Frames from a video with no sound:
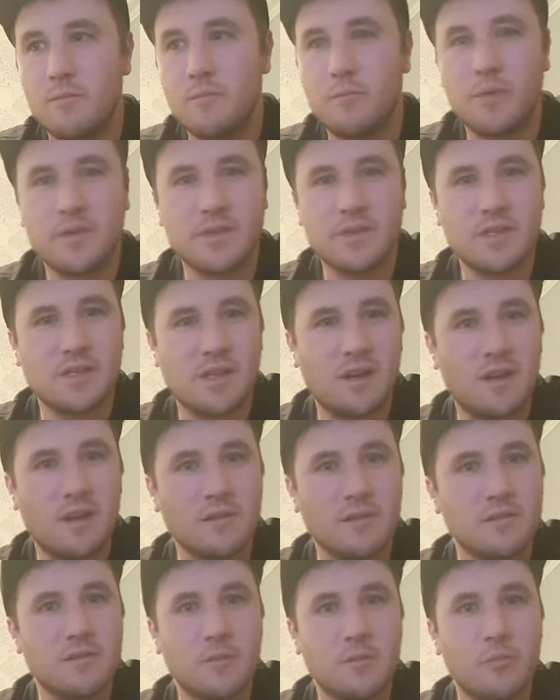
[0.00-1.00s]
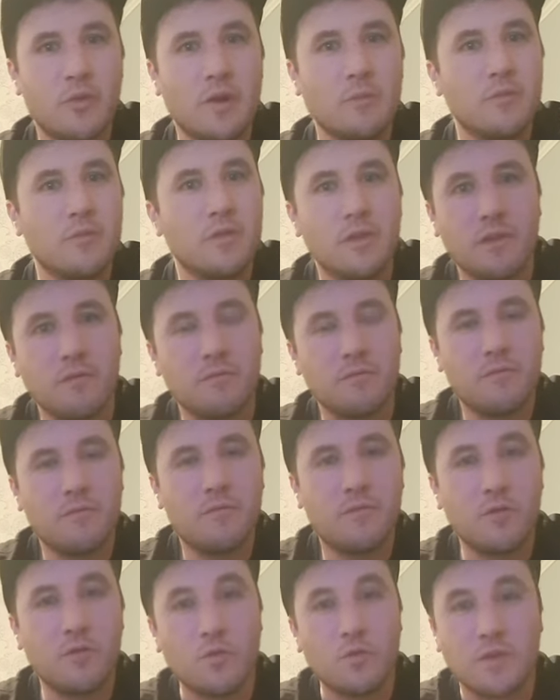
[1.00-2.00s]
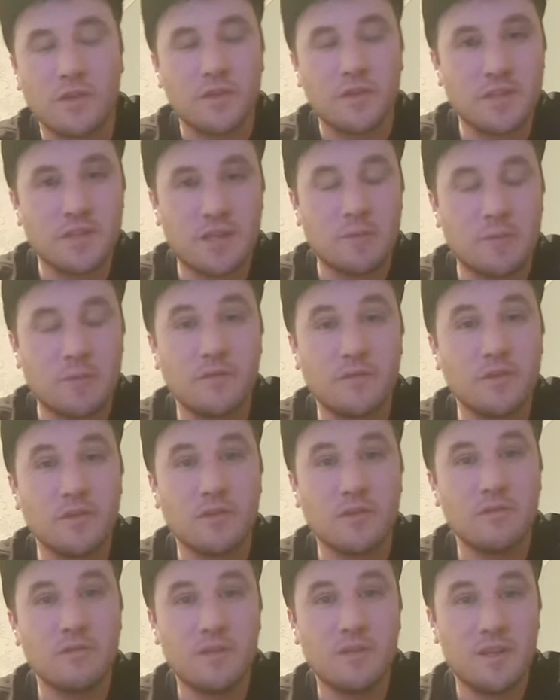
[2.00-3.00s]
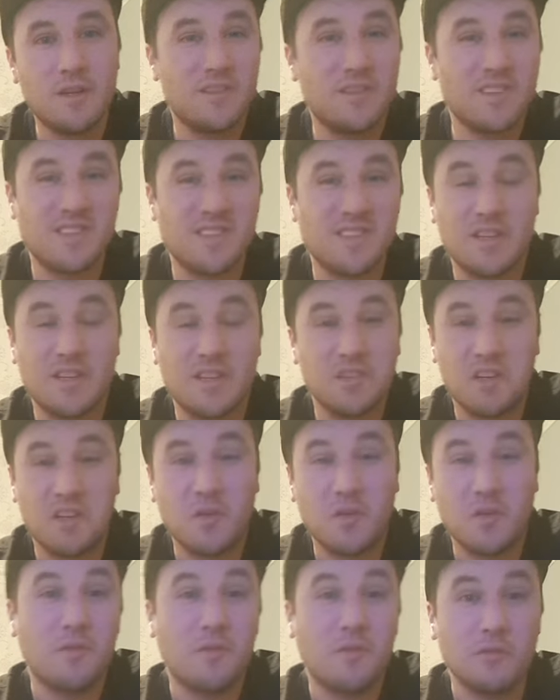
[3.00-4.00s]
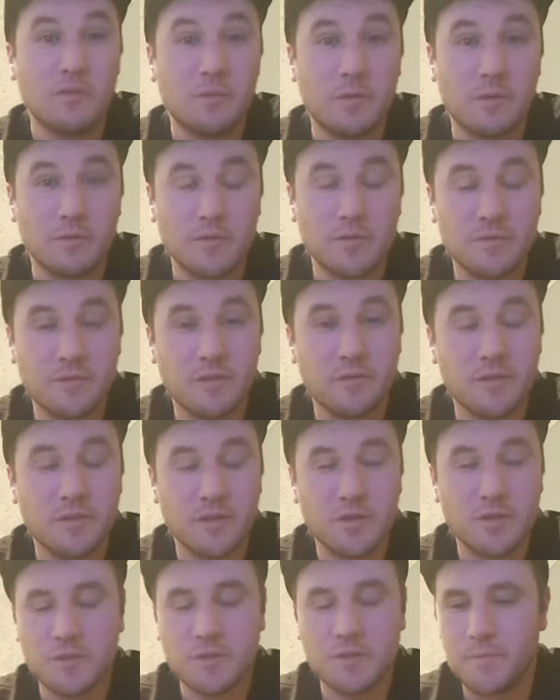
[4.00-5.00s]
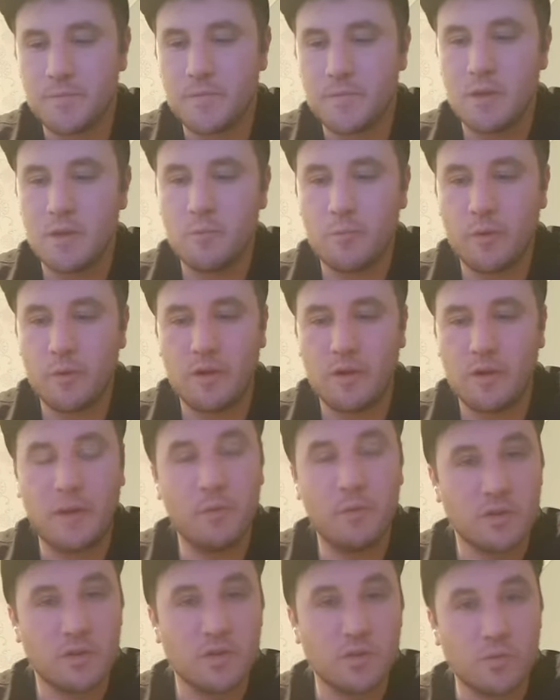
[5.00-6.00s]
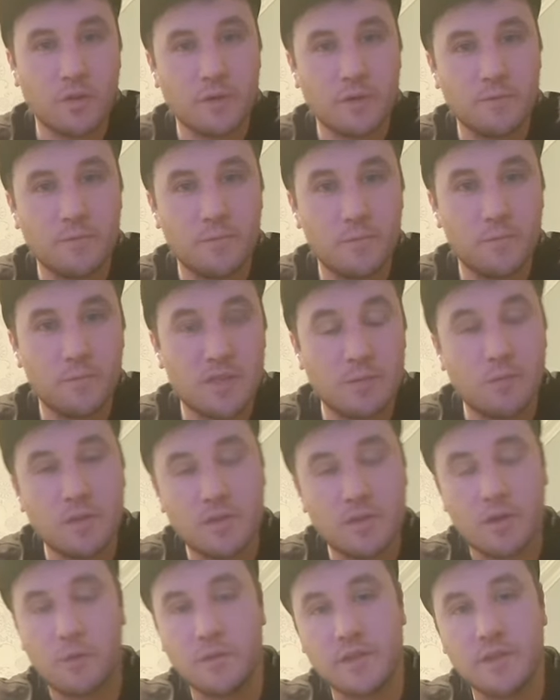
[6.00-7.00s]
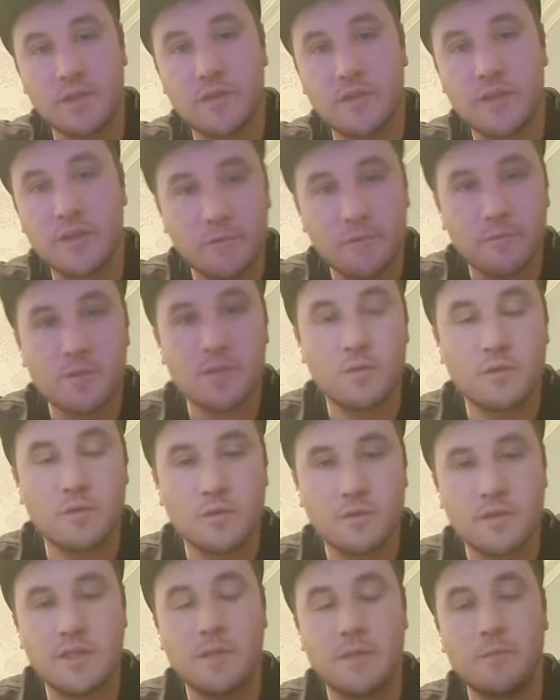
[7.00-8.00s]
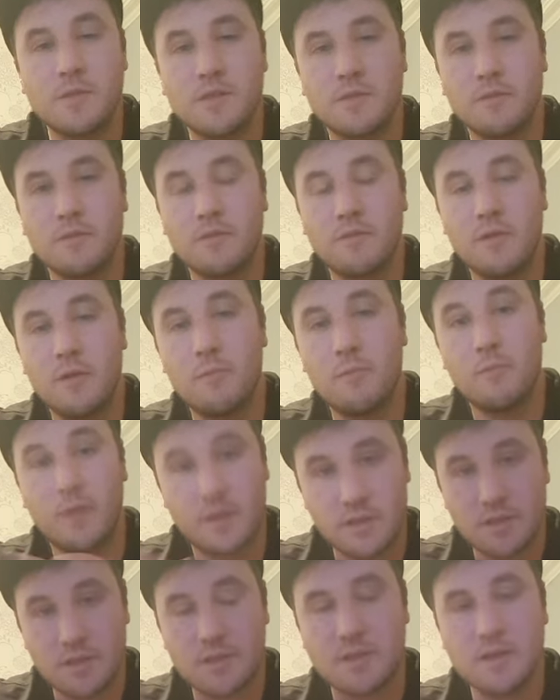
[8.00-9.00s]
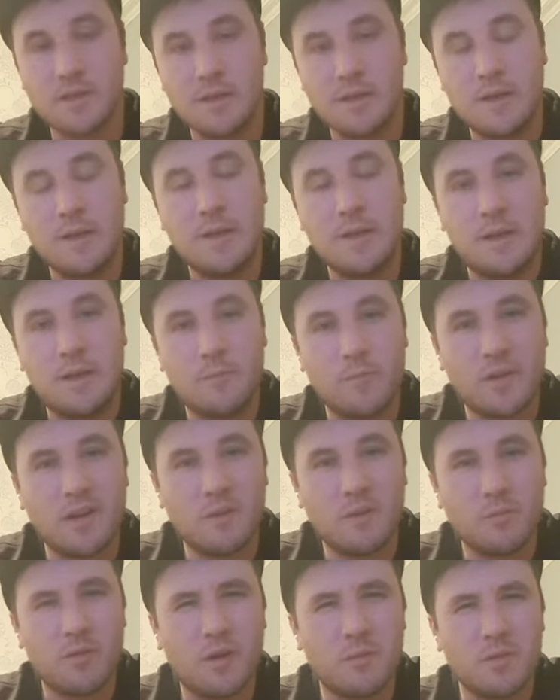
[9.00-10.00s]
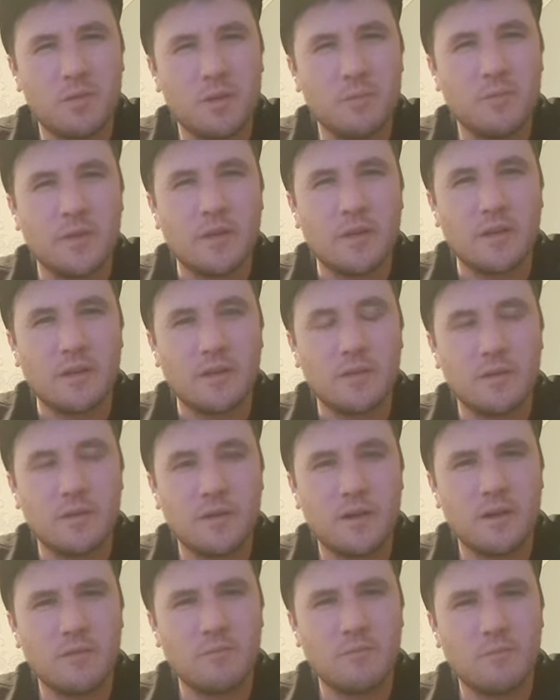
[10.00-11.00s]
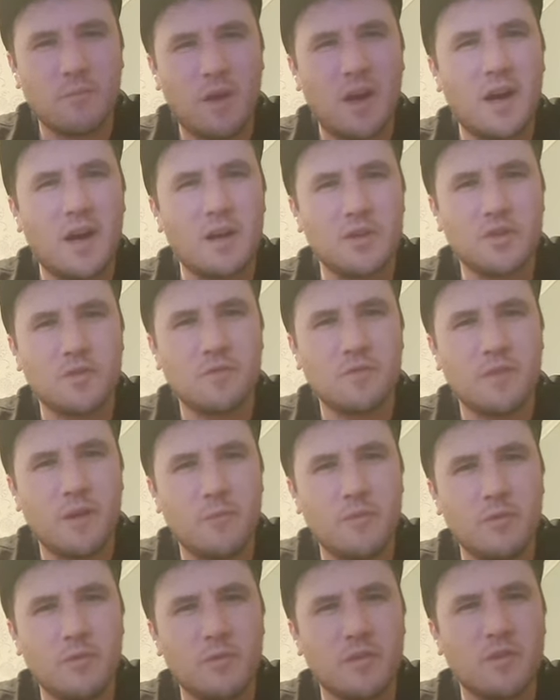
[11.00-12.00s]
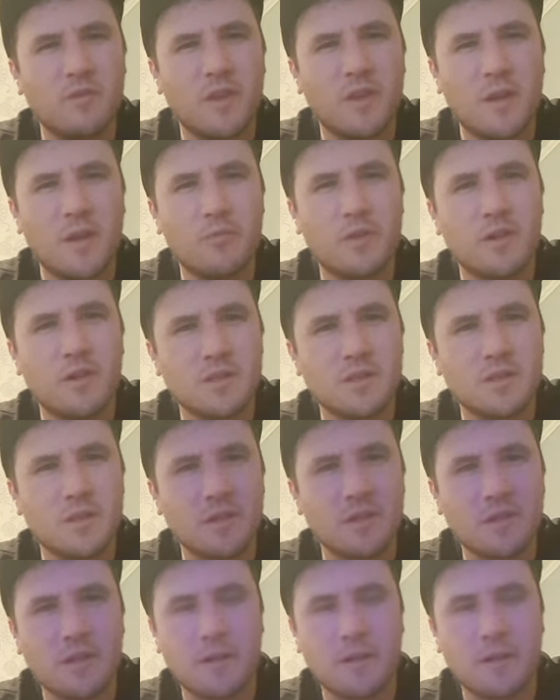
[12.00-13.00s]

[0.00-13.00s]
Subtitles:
buzzers aren't the primary food at this time of year. There's literally no food about for the fish, but I will do one similar to how we did the nymphs. We'll do teams of buzzers. But it'll probably be March or February or April or something like